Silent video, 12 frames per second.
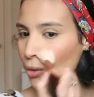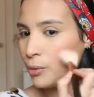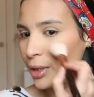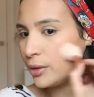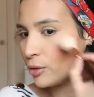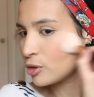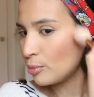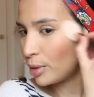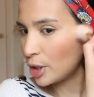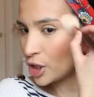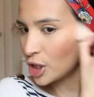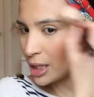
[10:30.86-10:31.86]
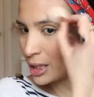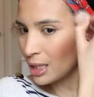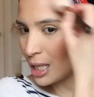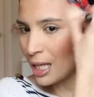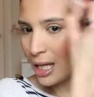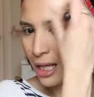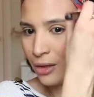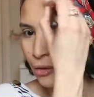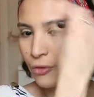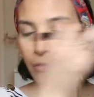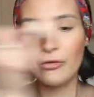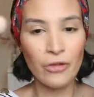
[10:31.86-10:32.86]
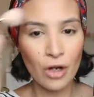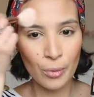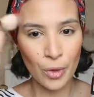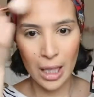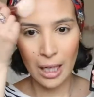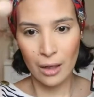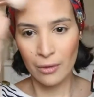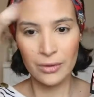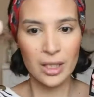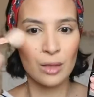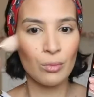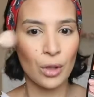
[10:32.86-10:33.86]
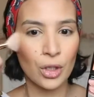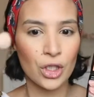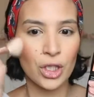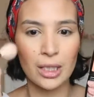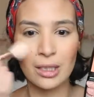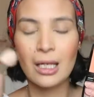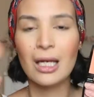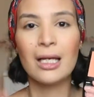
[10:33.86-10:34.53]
with those blushes and the formula of these blushes.